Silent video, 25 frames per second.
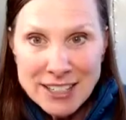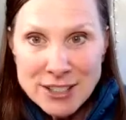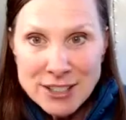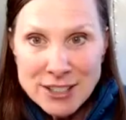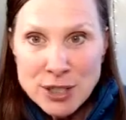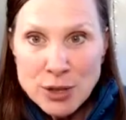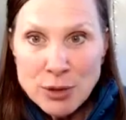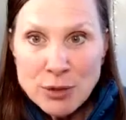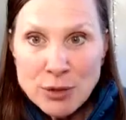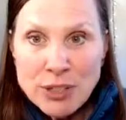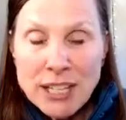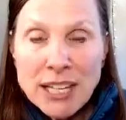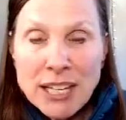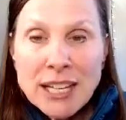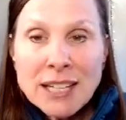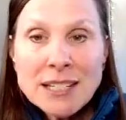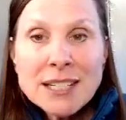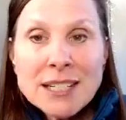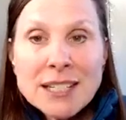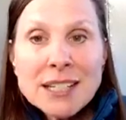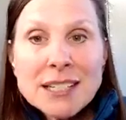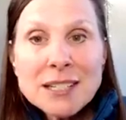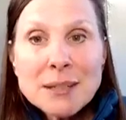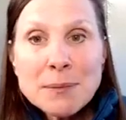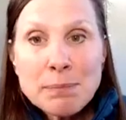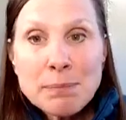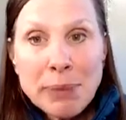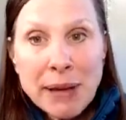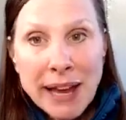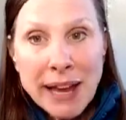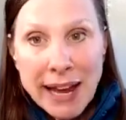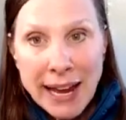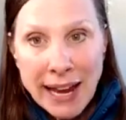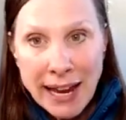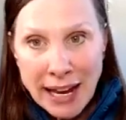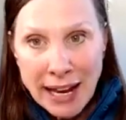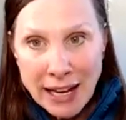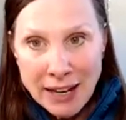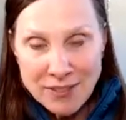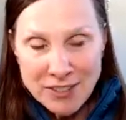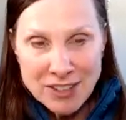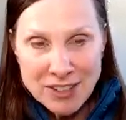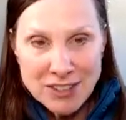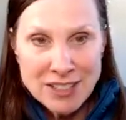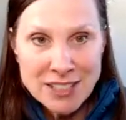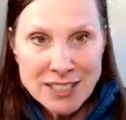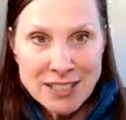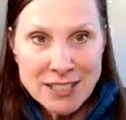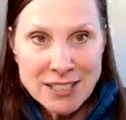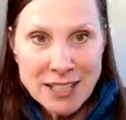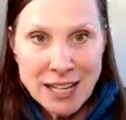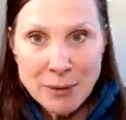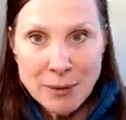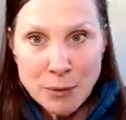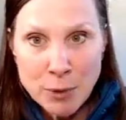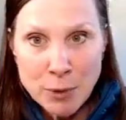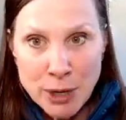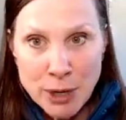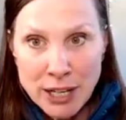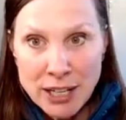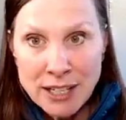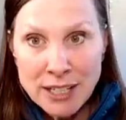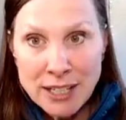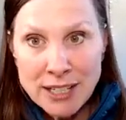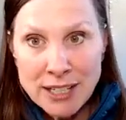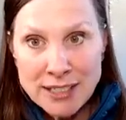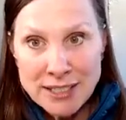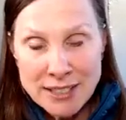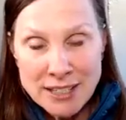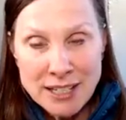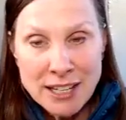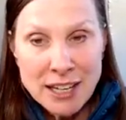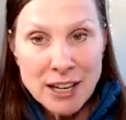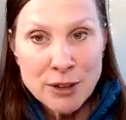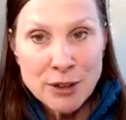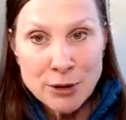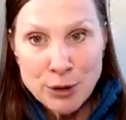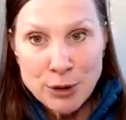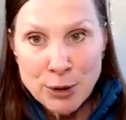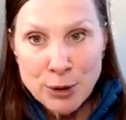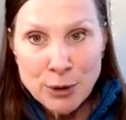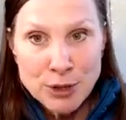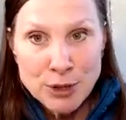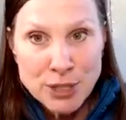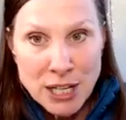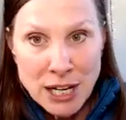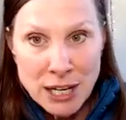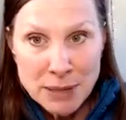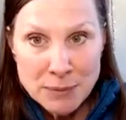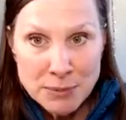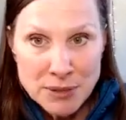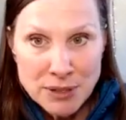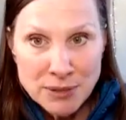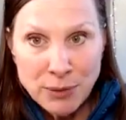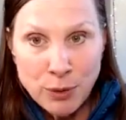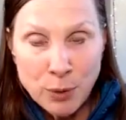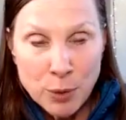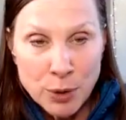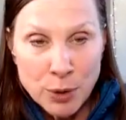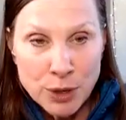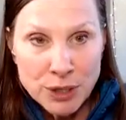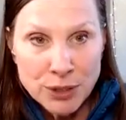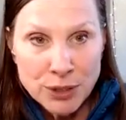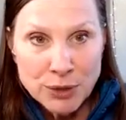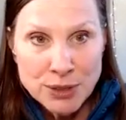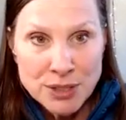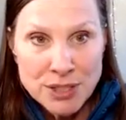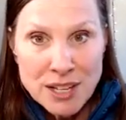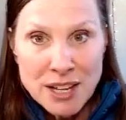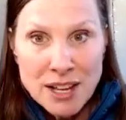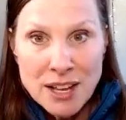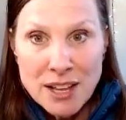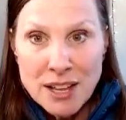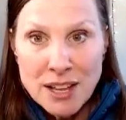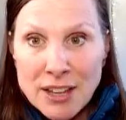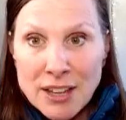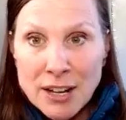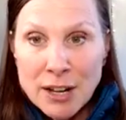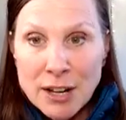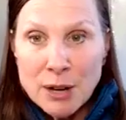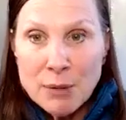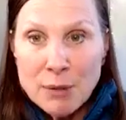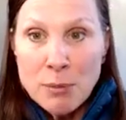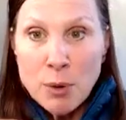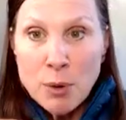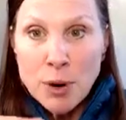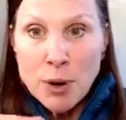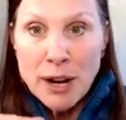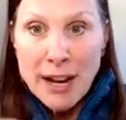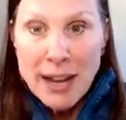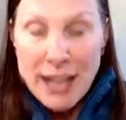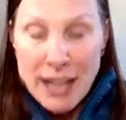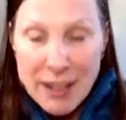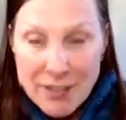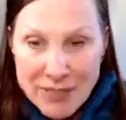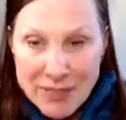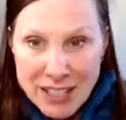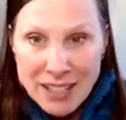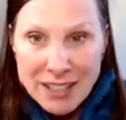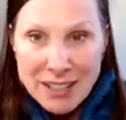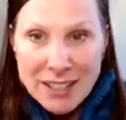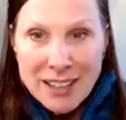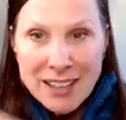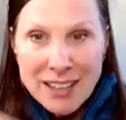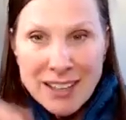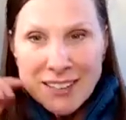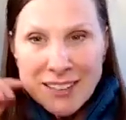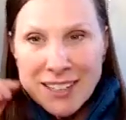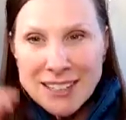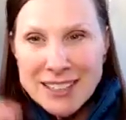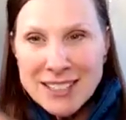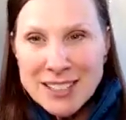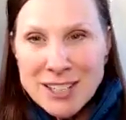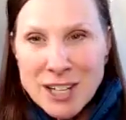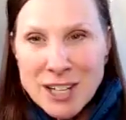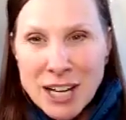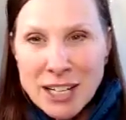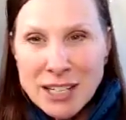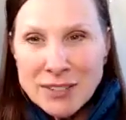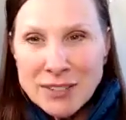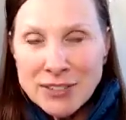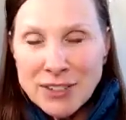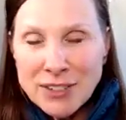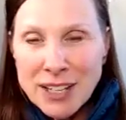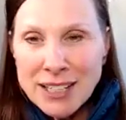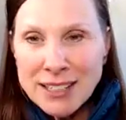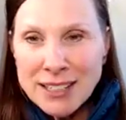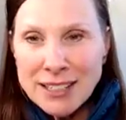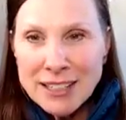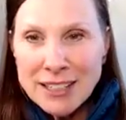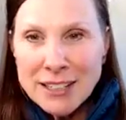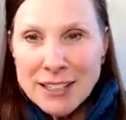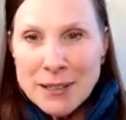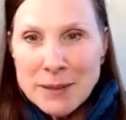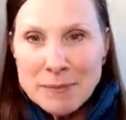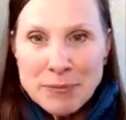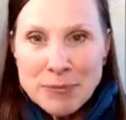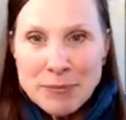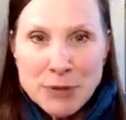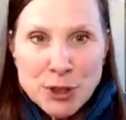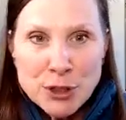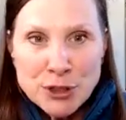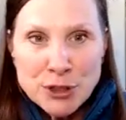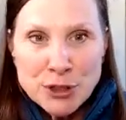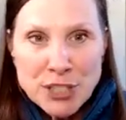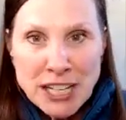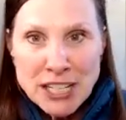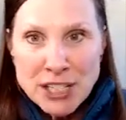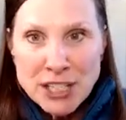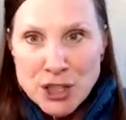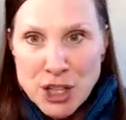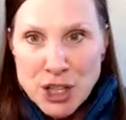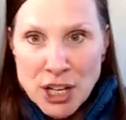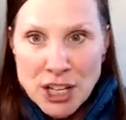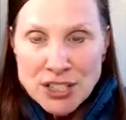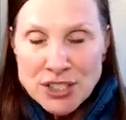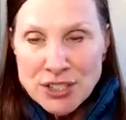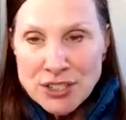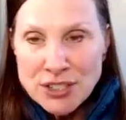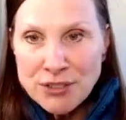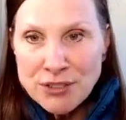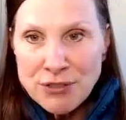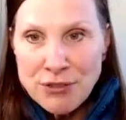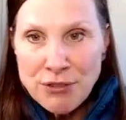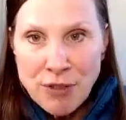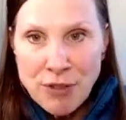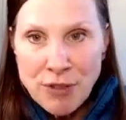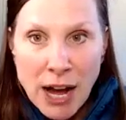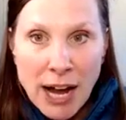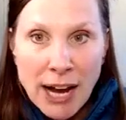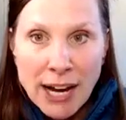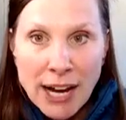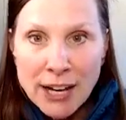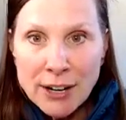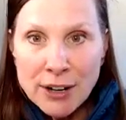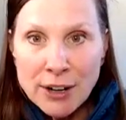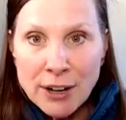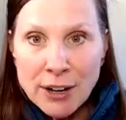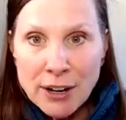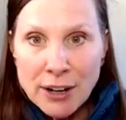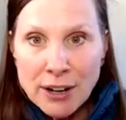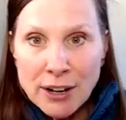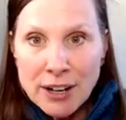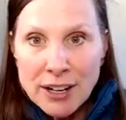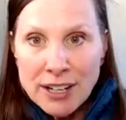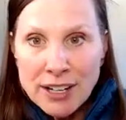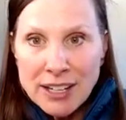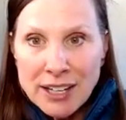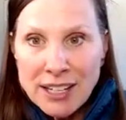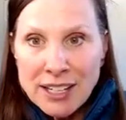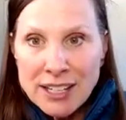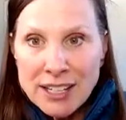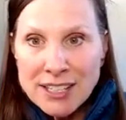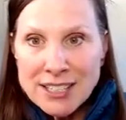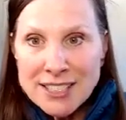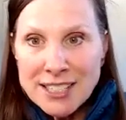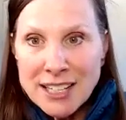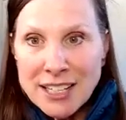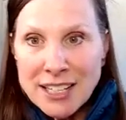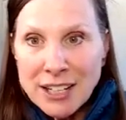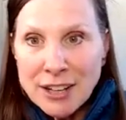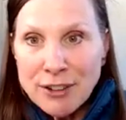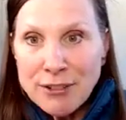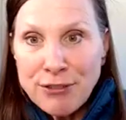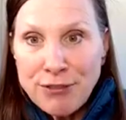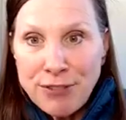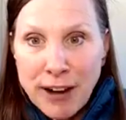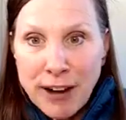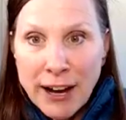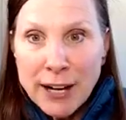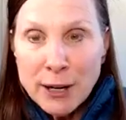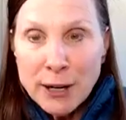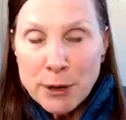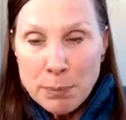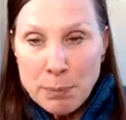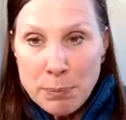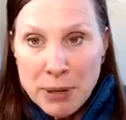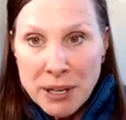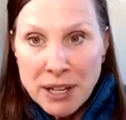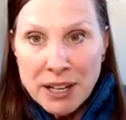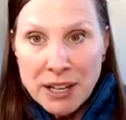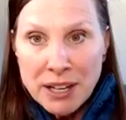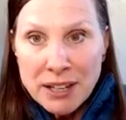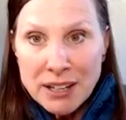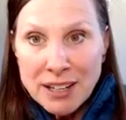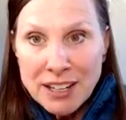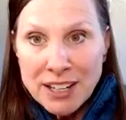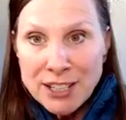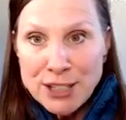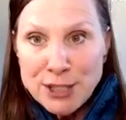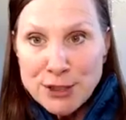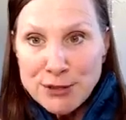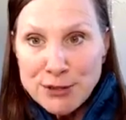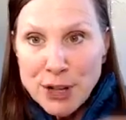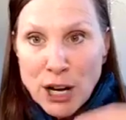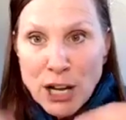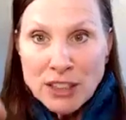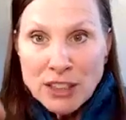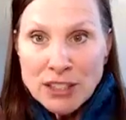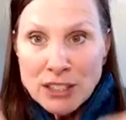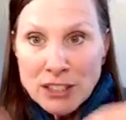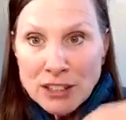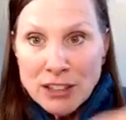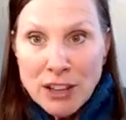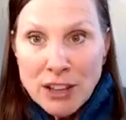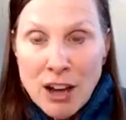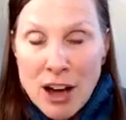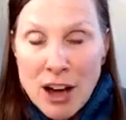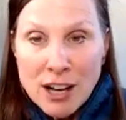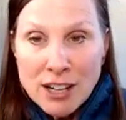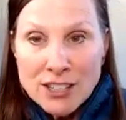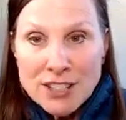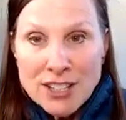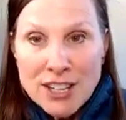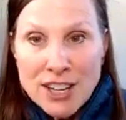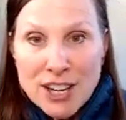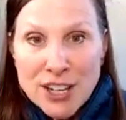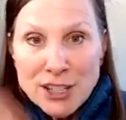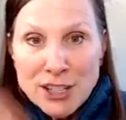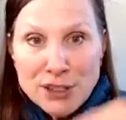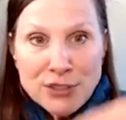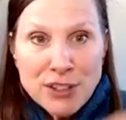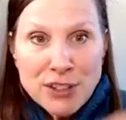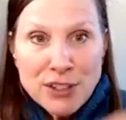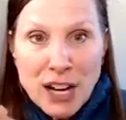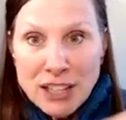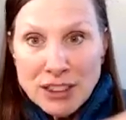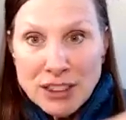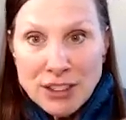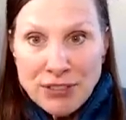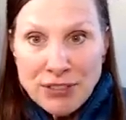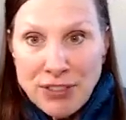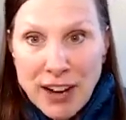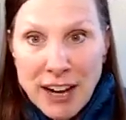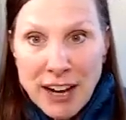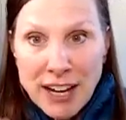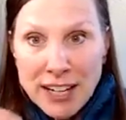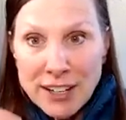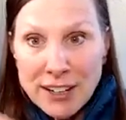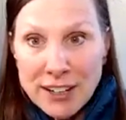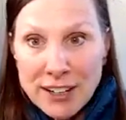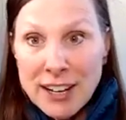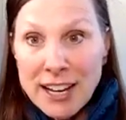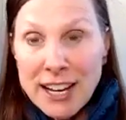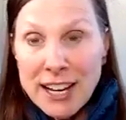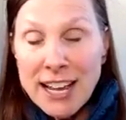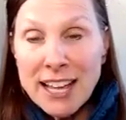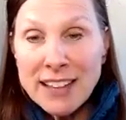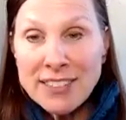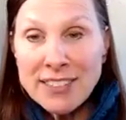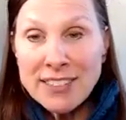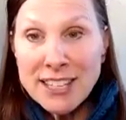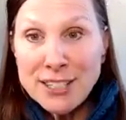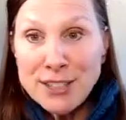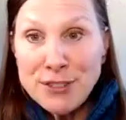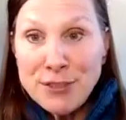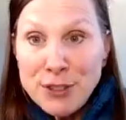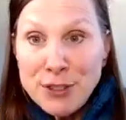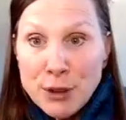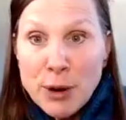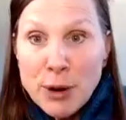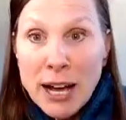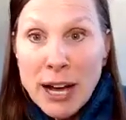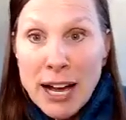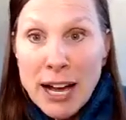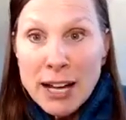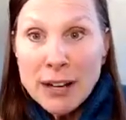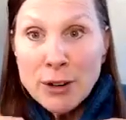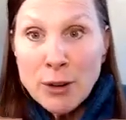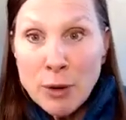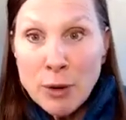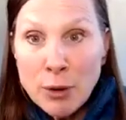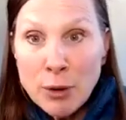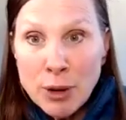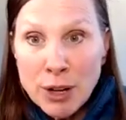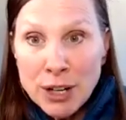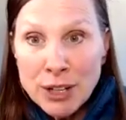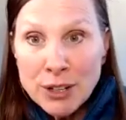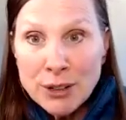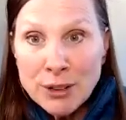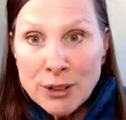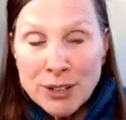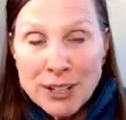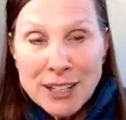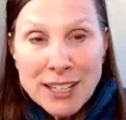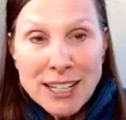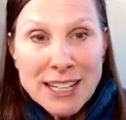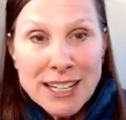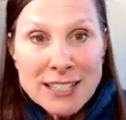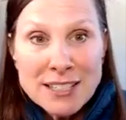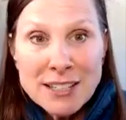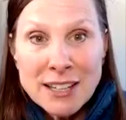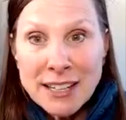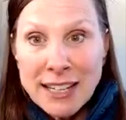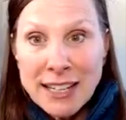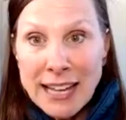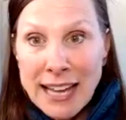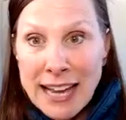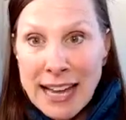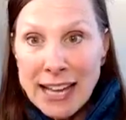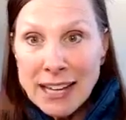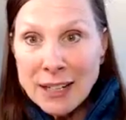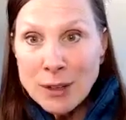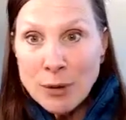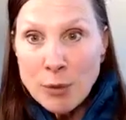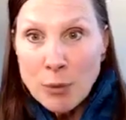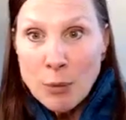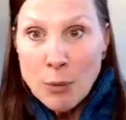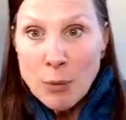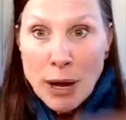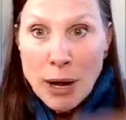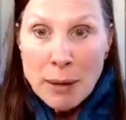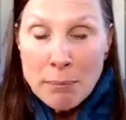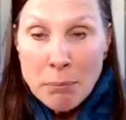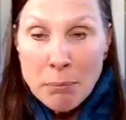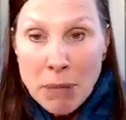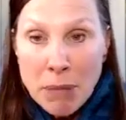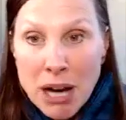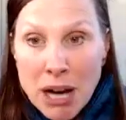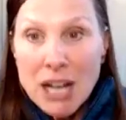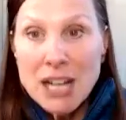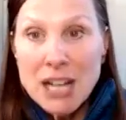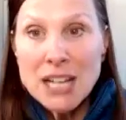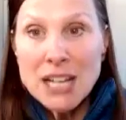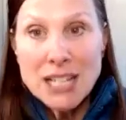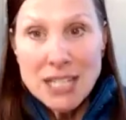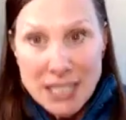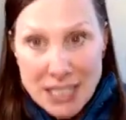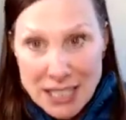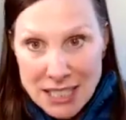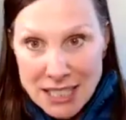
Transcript: So ghee doesn't behave in the same way as the other types of oils that are more heavy. That's kind of like your digestive fire is like a fire pit. You've got the logs, you've got the fire, and then if you add oil, it's like adding wet mud